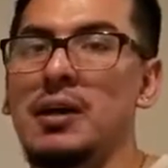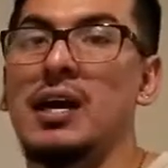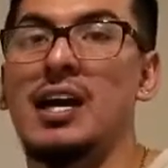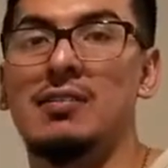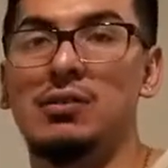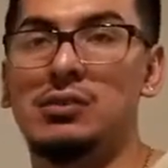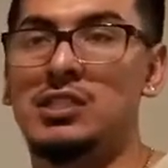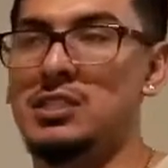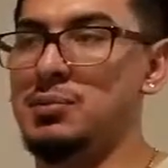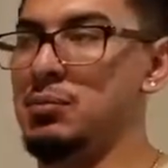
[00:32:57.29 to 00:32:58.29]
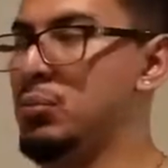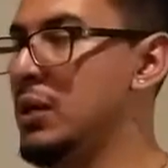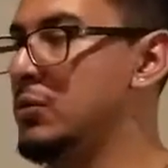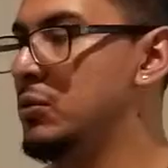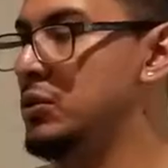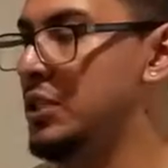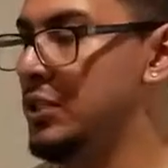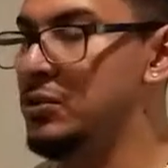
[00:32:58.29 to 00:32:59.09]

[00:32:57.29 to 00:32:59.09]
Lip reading: High voltage would be brown, orange, yellow.